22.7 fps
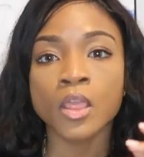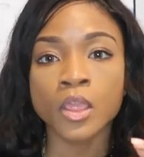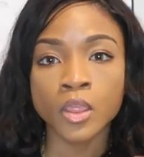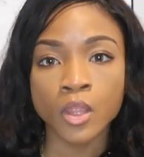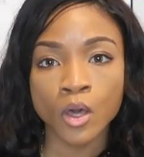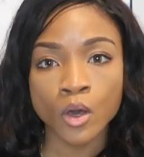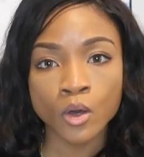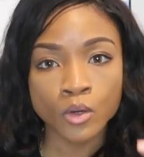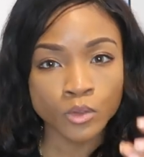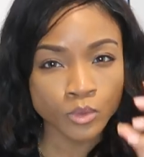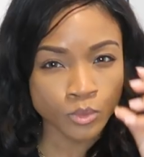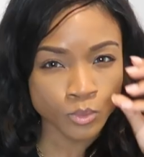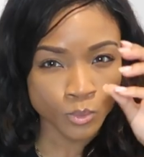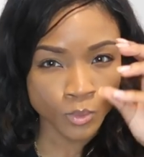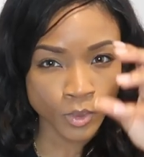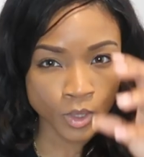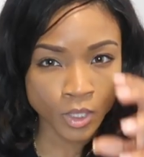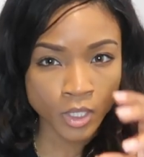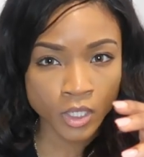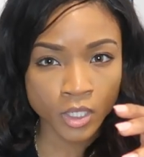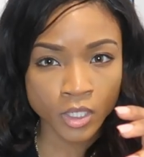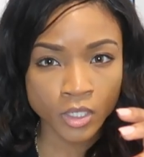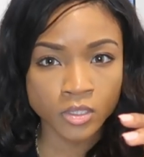Those
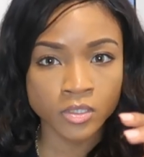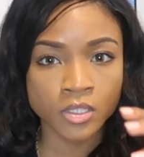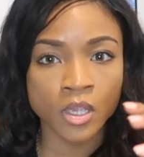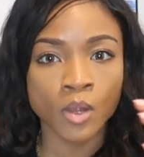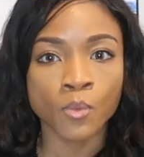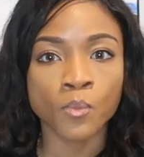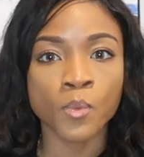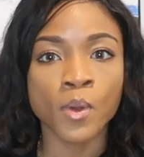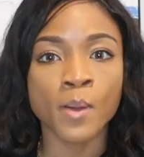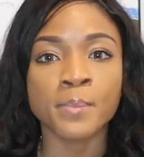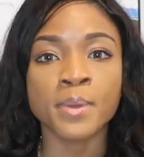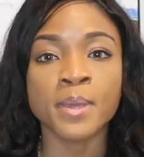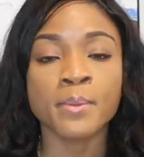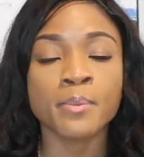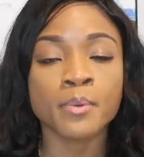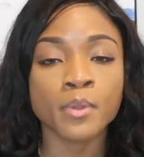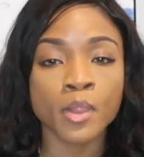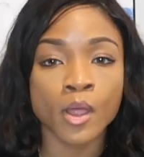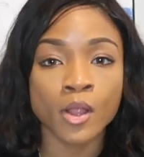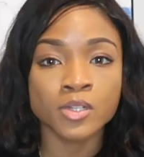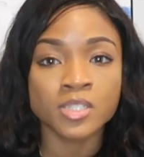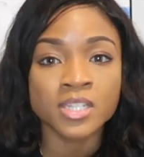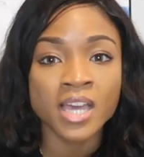words are what
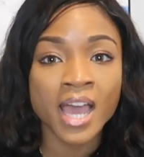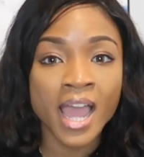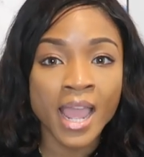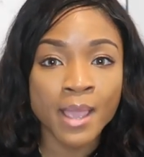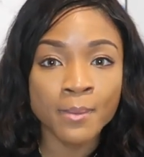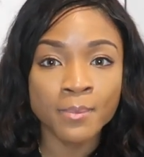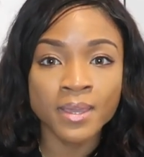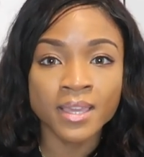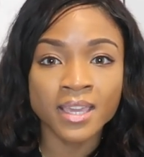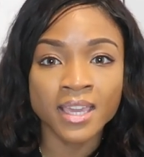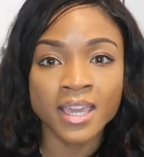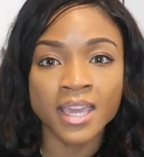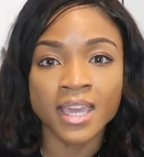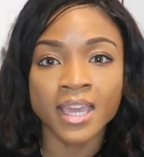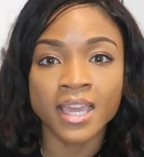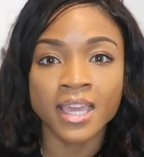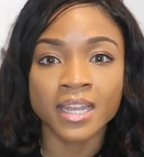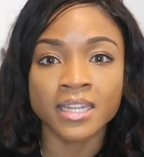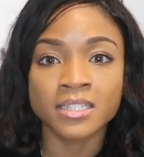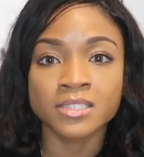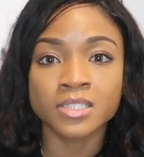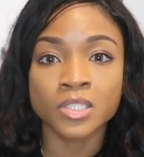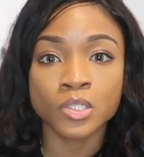people are typing
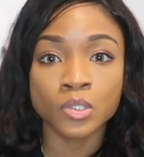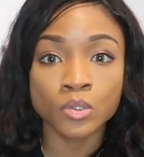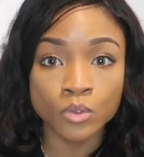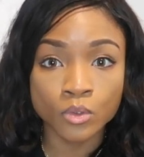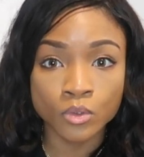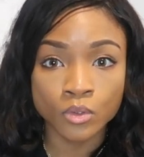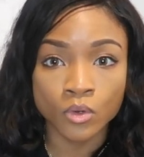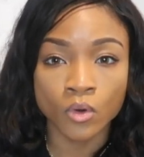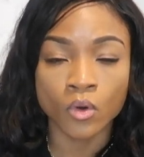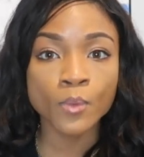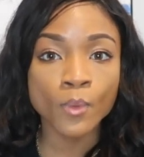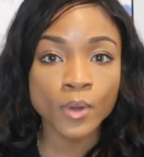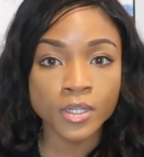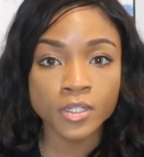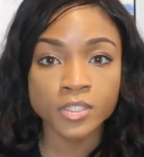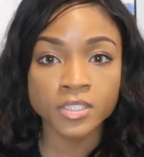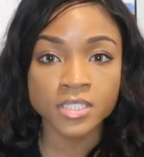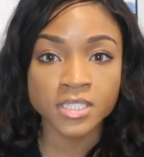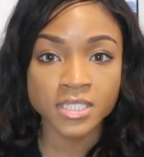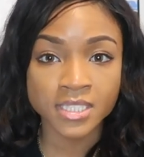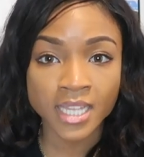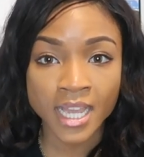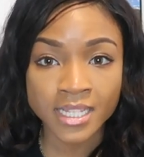in to Google. You want
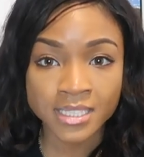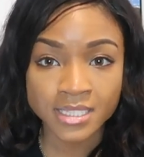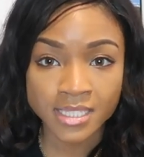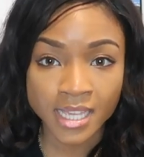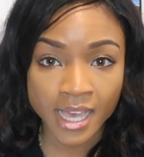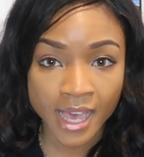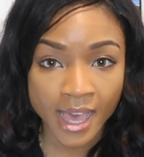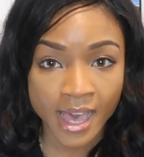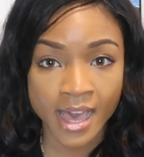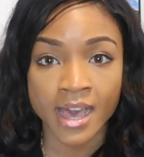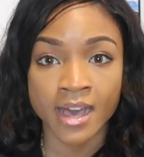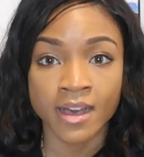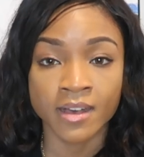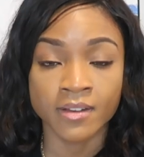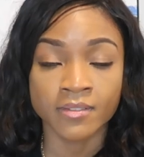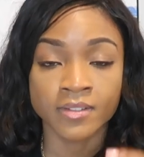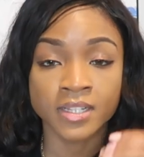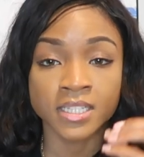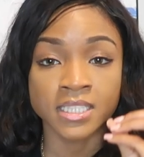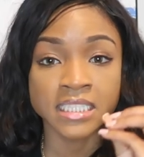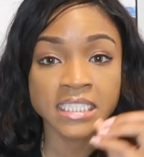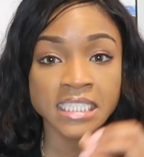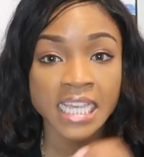your site to
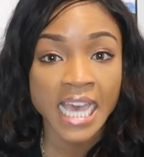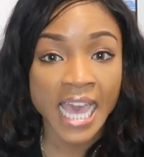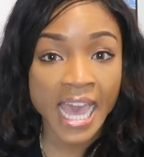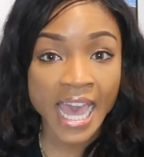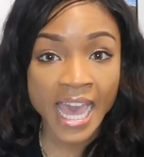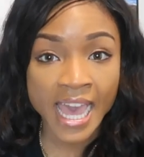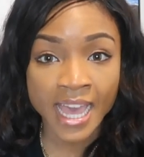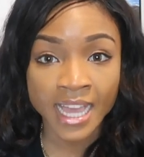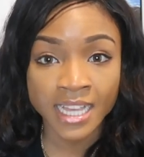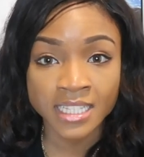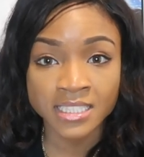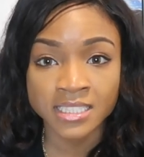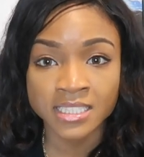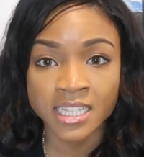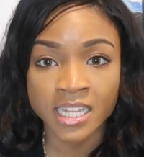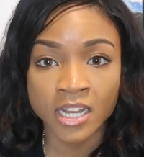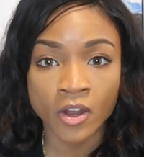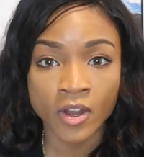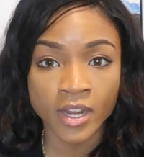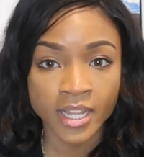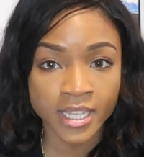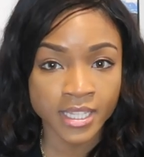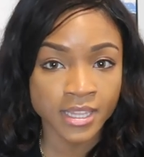have tags that
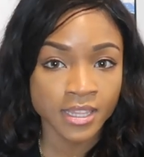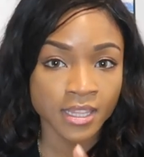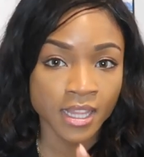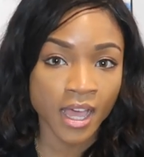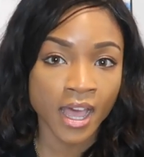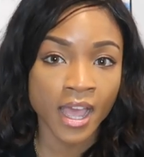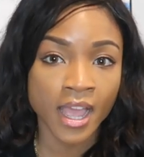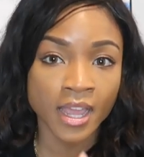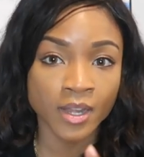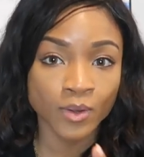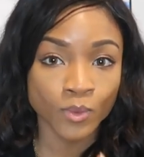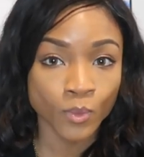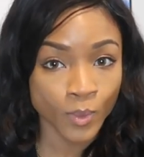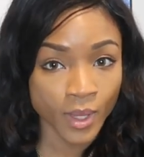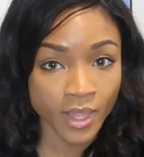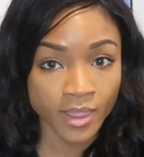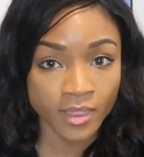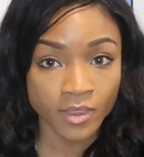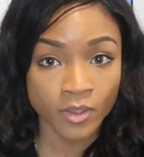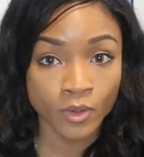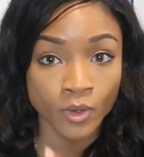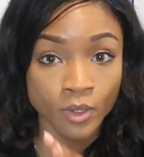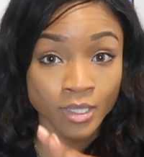are in line
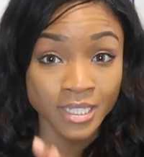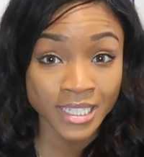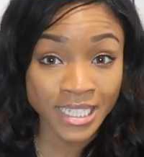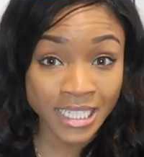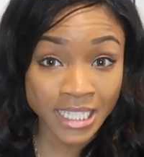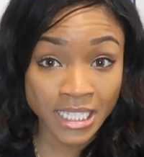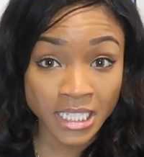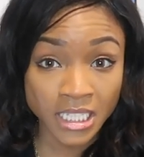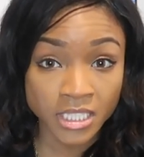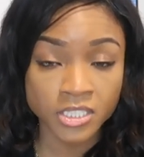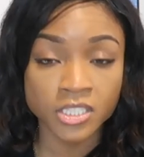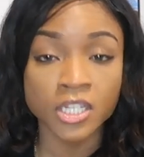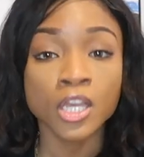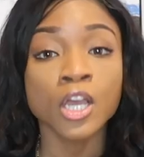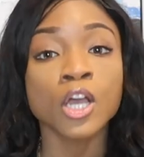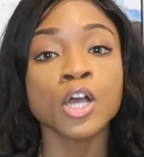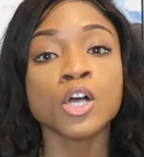with your niche.